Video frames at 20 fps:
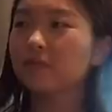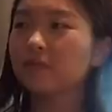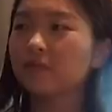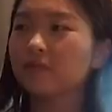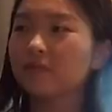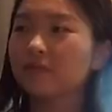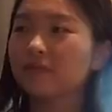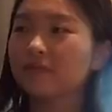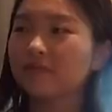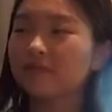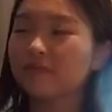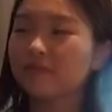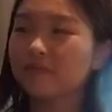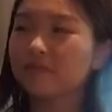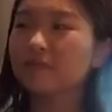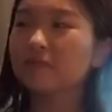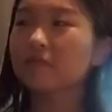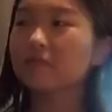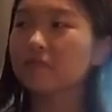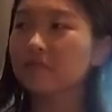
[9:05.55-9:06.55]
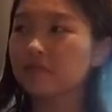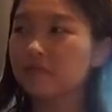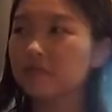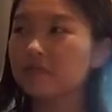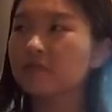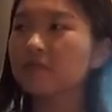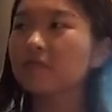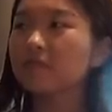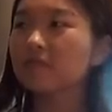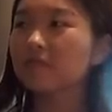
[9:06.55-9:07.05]

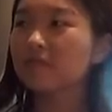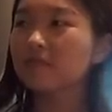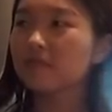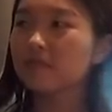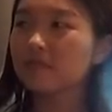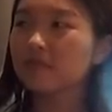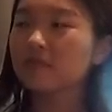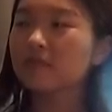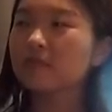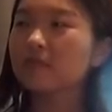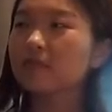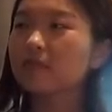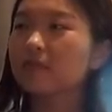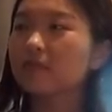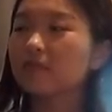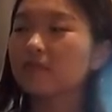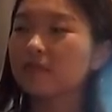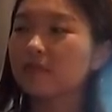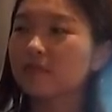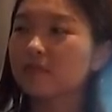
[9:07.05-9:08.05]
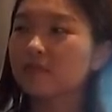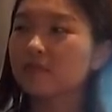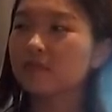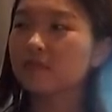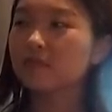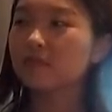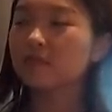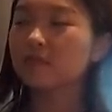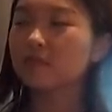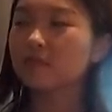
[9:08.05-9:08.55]

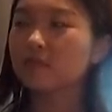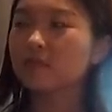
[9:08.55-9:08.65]
No words are spoken by the person on screen.